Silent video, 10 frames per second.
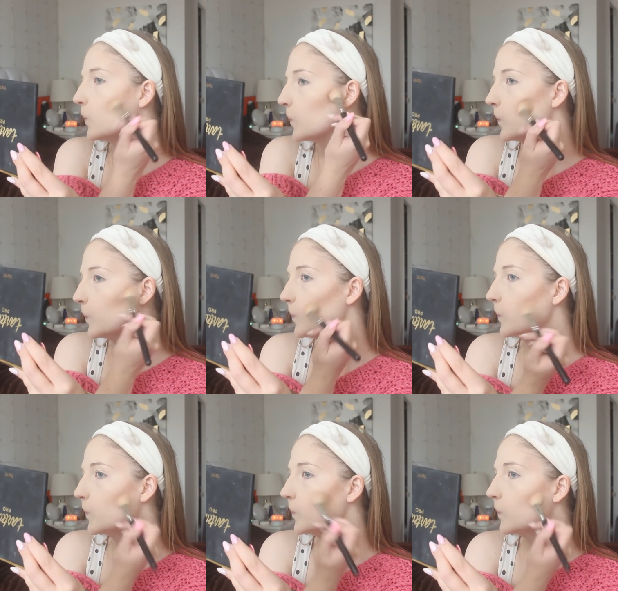
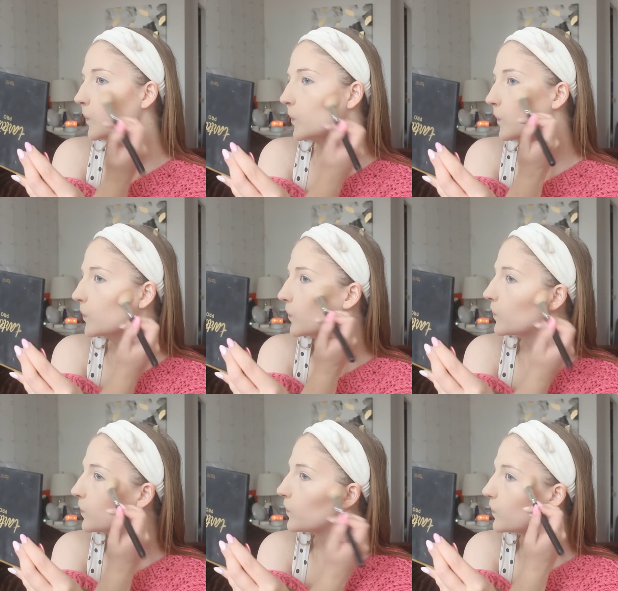
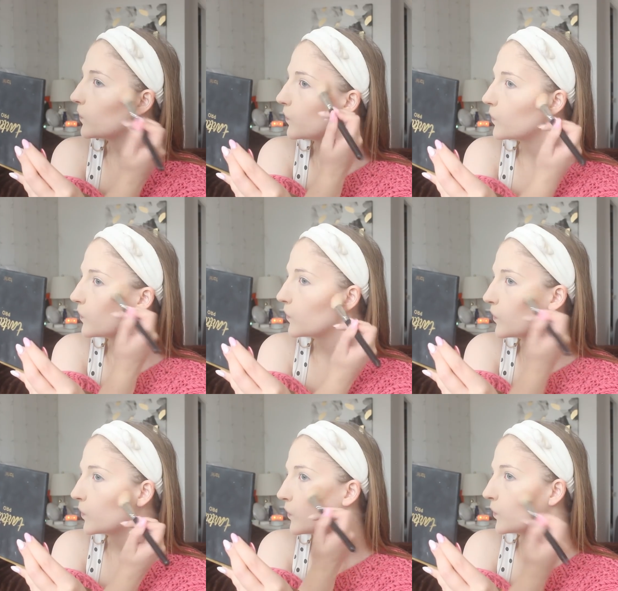
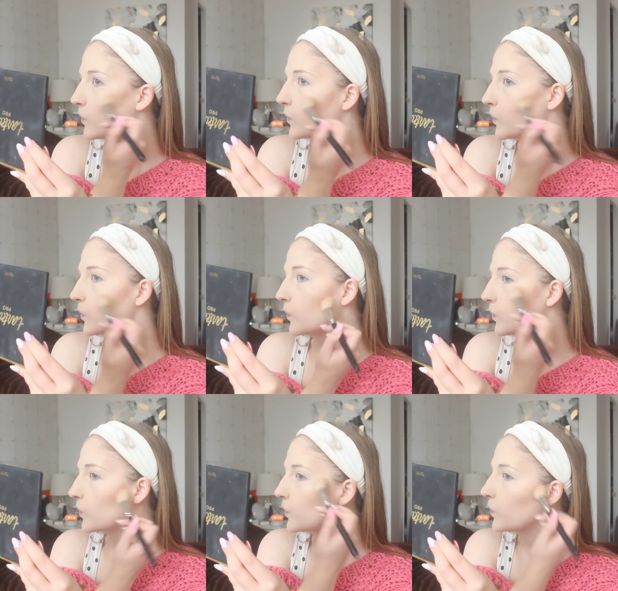
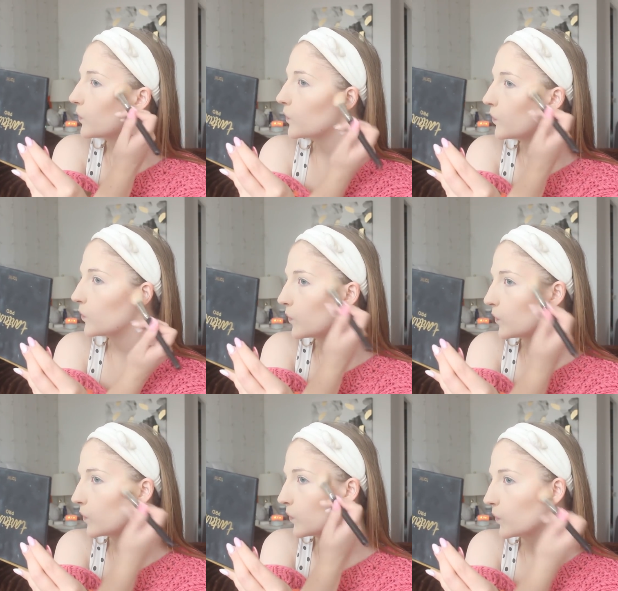
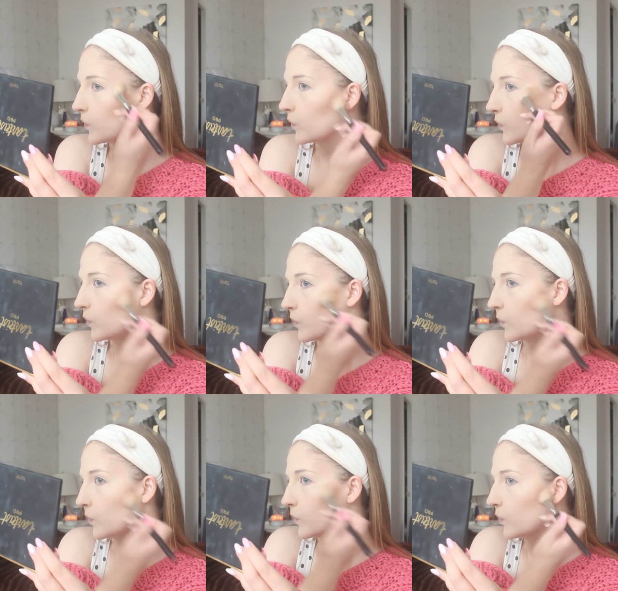
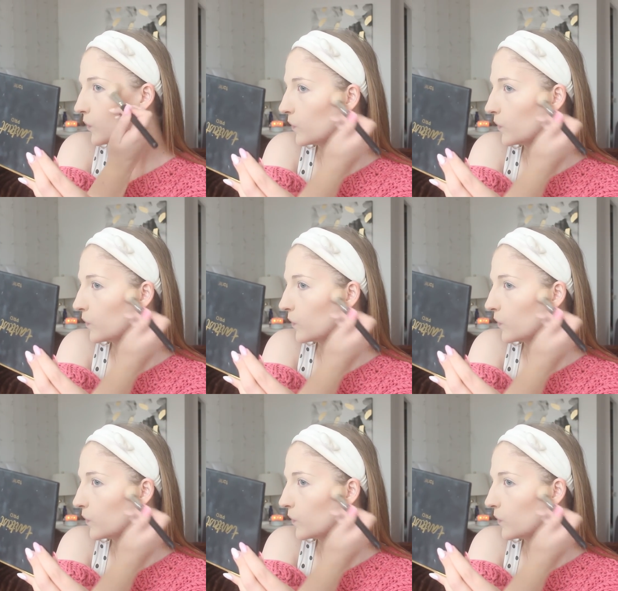Nothing is said.